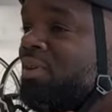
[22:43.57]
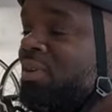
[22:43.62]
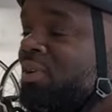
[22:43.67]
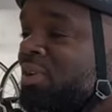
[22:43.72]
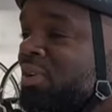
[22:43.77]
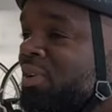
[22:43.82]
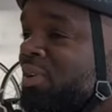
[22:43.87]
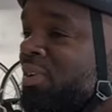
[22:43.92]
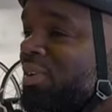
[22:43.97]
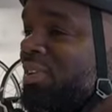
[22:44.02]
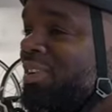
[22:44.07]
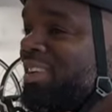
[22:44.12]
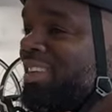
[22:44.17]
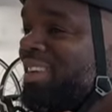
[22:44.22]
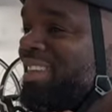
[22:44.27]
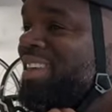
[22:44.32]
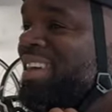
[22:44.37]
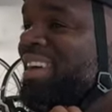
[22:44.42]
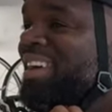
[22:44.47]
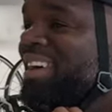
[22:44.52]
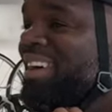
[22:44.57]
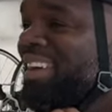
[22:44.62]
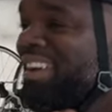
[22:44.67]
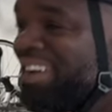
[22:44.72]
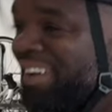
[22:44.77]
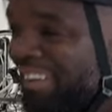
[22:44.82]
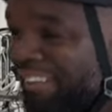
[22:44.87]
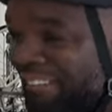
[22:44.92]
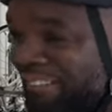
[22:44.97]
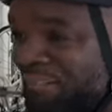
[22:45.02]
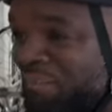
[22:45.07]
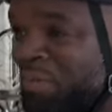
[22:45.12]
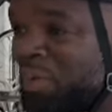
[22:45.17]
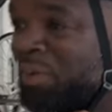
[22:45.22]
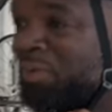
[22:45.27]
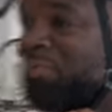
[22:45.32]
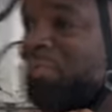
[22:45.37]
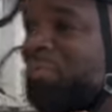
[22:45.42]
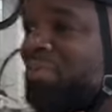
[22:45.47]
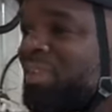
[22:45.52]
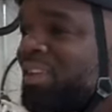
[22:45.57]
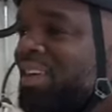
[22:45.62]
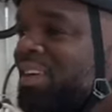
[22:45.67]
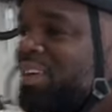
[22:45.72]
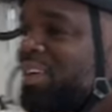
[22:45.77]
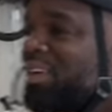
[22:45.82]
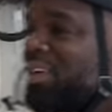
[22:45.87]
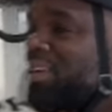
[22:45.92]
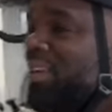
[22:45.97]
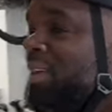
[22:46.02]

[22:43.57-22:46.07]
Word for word: a coconut. No, then again,